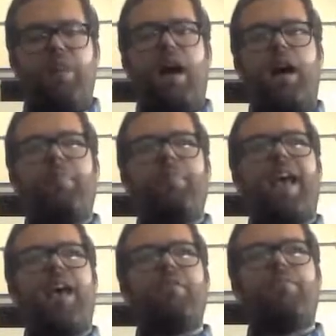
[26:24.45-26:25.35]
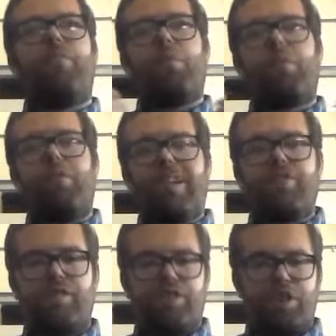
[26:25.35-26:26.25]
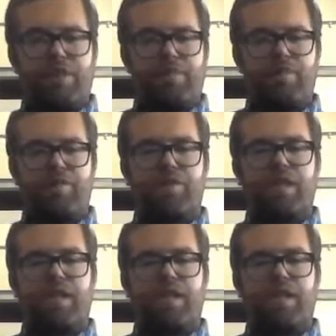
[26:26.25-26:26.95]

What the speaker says: and form relationships.